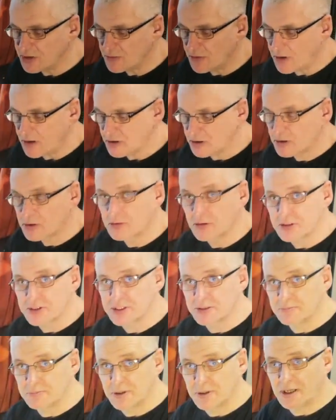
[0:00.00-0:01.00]
you across
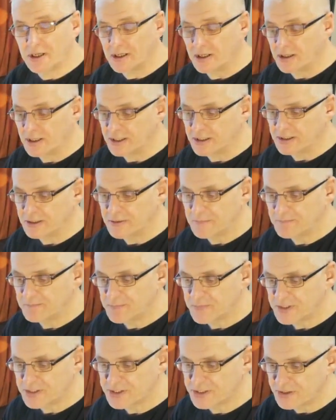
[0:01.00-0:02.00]
a bar line.
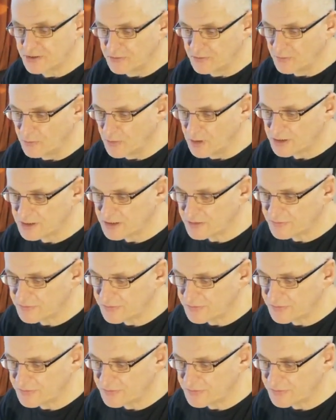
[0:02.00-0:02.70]
So, well done,